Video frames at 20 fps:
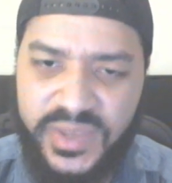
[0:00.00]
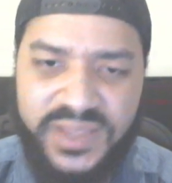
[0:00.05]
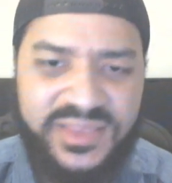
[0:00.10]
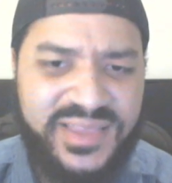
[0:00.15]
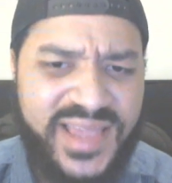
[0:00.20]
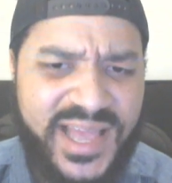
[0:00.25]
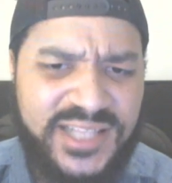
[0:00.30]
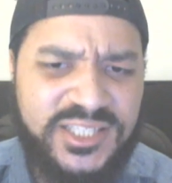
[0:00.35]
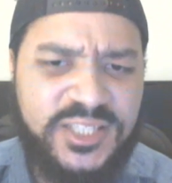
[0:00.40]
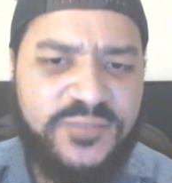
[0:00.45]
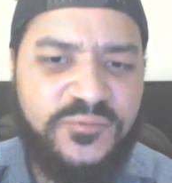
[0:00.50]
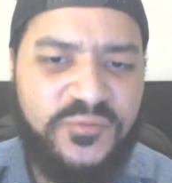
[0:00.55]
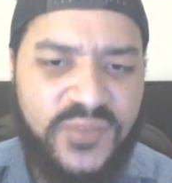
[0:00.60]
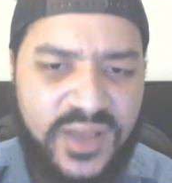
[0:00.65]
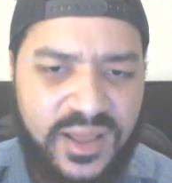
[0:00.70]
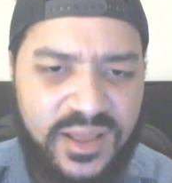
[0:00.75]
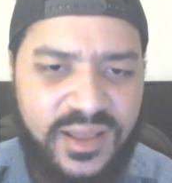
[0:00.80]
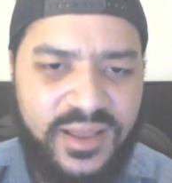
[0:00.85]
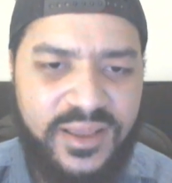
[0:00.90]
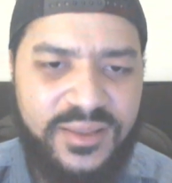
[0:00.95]
And that's
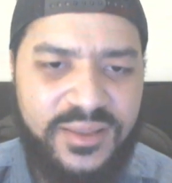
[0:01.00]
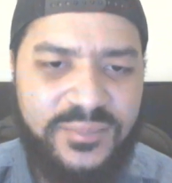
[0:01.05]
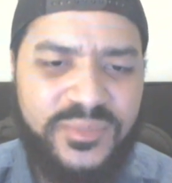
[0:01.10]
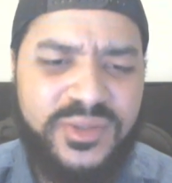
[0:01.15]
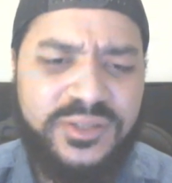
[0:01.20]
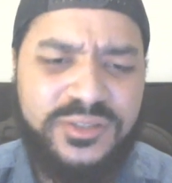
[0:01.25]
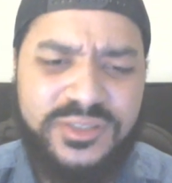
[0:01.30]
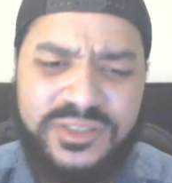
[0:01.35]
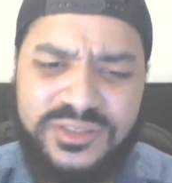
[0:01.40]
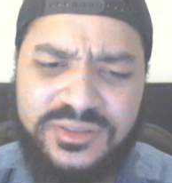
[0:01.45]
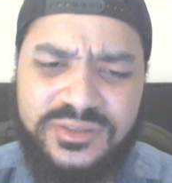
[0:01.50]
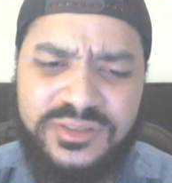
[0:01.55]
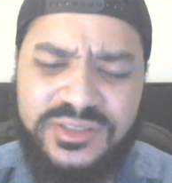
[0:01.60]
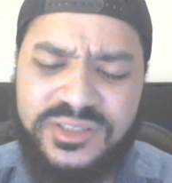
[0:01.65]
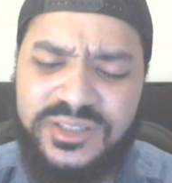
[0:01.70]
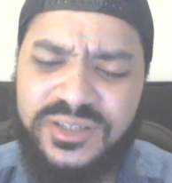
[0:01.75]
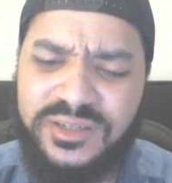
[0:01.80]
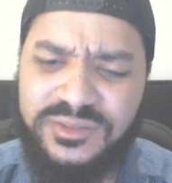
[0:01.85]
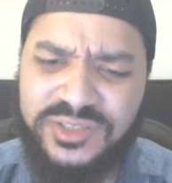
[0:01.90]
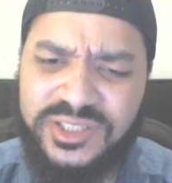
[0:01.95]
fine. But, you
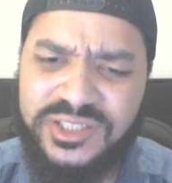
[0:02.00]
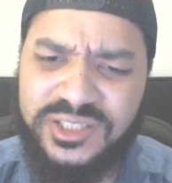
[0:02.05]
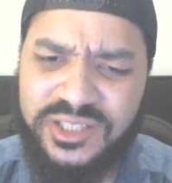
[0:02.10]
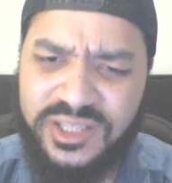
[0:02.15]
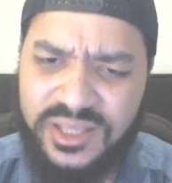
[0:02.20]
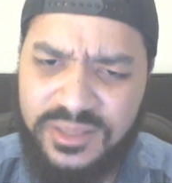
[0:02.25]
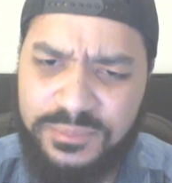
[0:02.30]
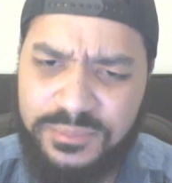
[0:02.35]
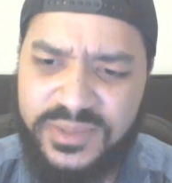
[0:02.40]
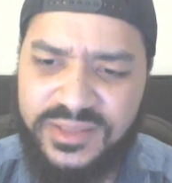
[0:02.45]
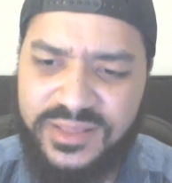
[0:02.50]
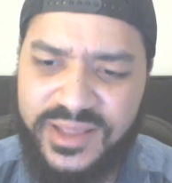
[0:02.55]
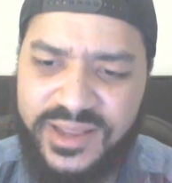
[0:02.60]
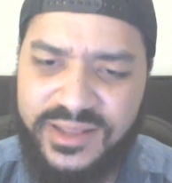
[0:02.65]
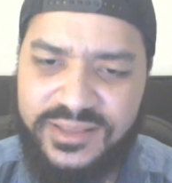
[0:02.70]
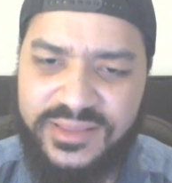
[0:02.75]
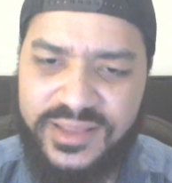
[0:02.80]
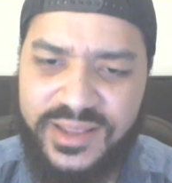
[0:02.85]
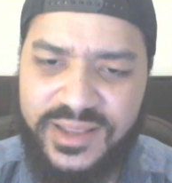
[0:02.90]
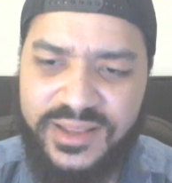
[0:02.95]
know, just keep it like
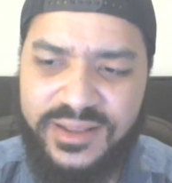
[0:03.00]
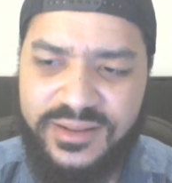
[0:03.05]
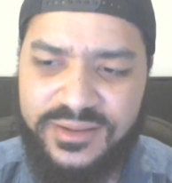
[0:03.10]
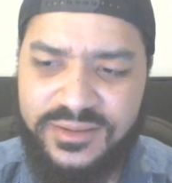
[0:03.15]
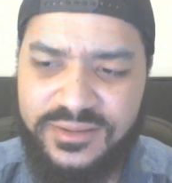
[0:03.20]
that.